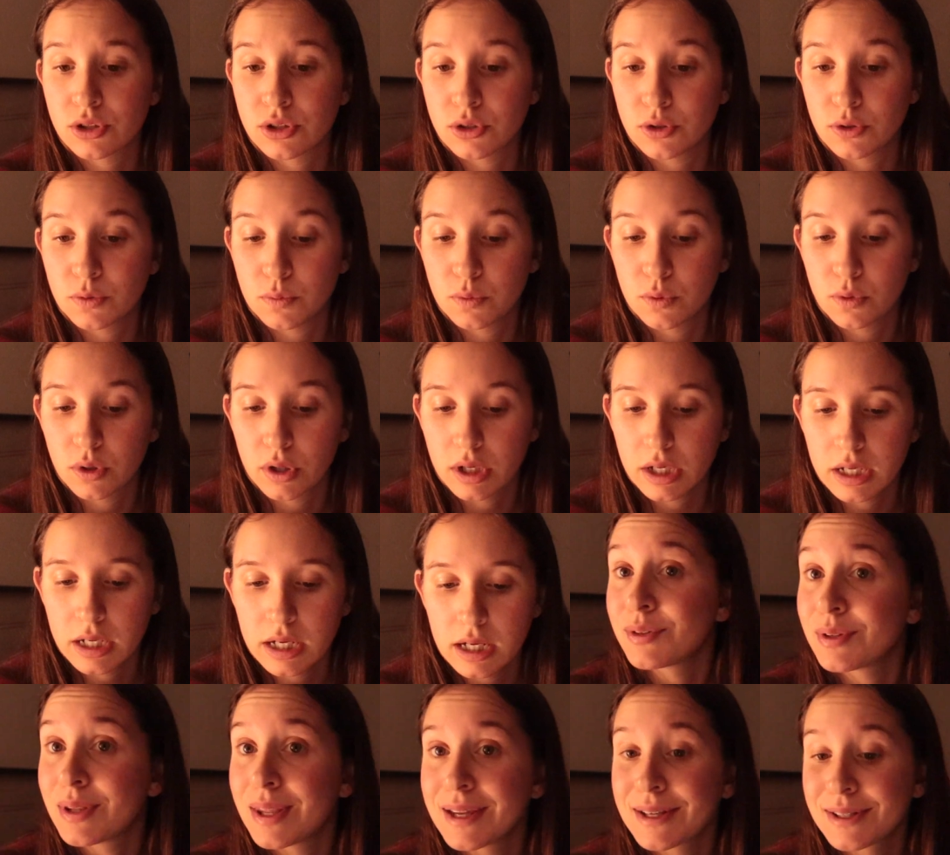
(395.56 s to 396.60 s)
newborn.
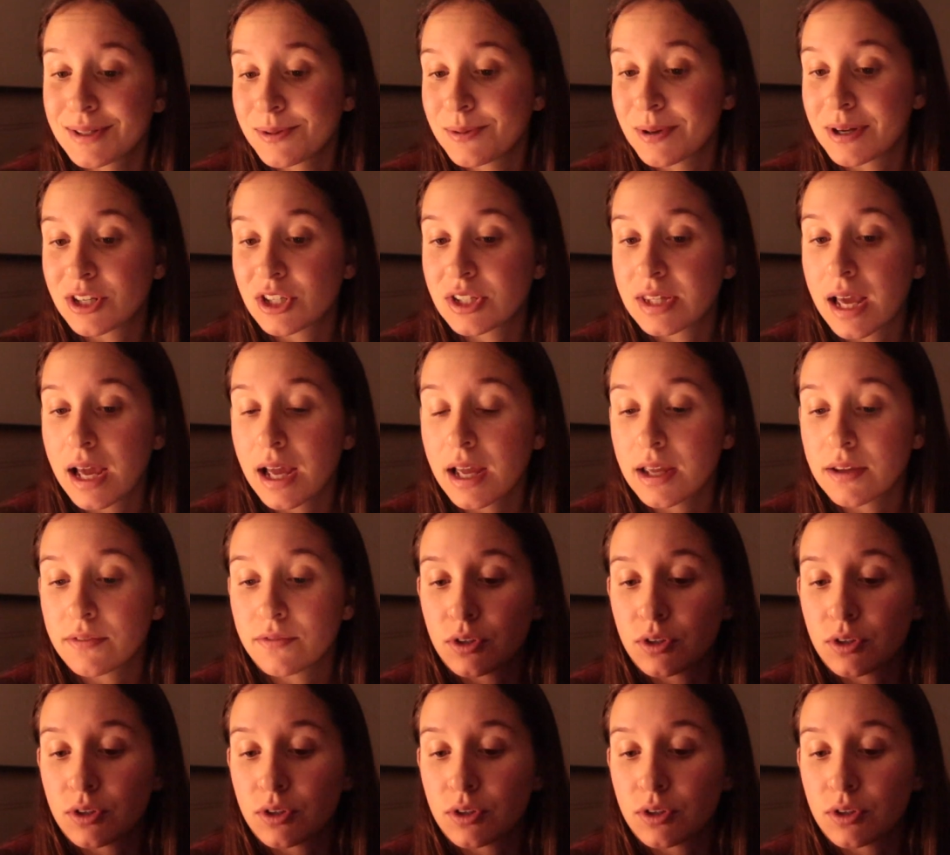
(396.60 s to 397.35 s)
If you'd like to watch that,